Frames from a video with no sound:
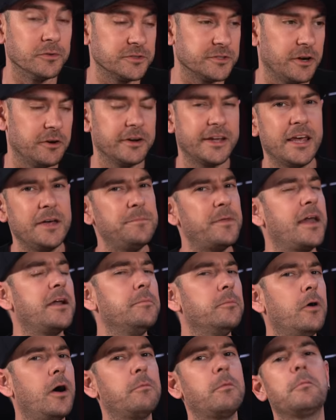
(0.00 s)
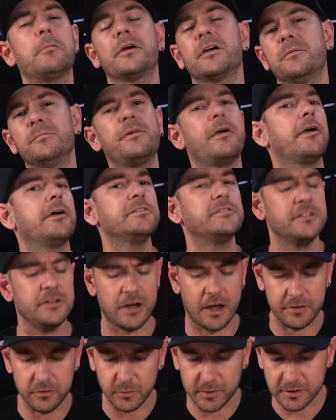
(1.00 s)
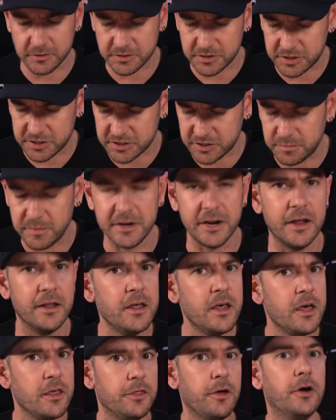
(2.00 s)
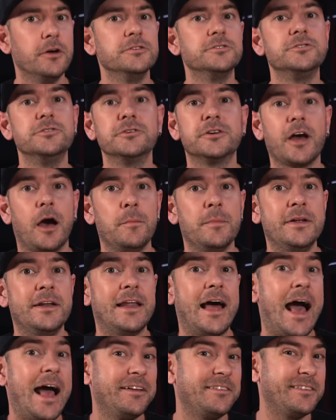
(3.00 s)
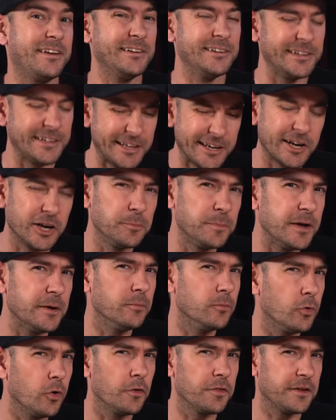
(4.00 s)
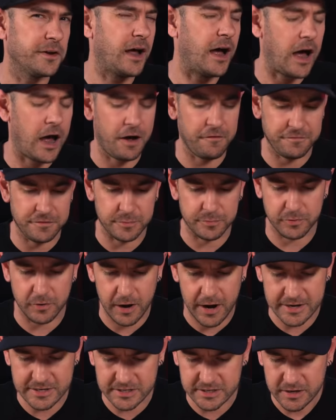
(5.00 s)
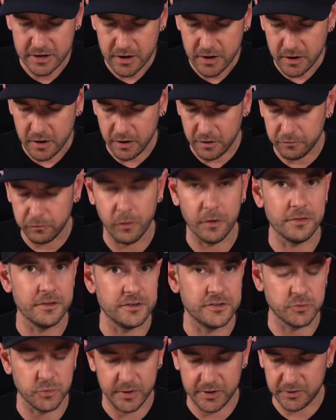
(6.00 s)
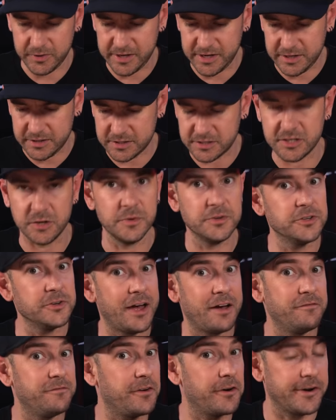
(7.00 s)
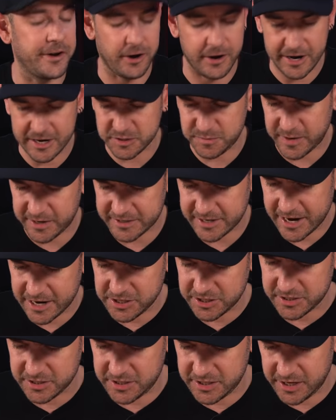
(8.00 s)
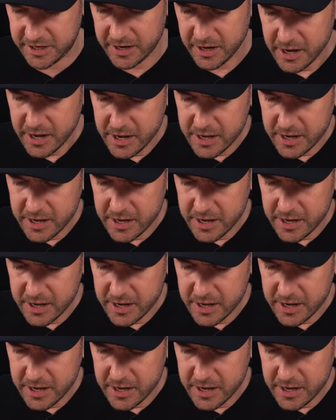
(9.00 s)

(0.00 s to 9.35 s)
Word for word: So keep that in mind when we're comparing to the other wheels in just a minute. Those do come in at a little bit more than half the price of what this wheel is. So we do have very high expectations here.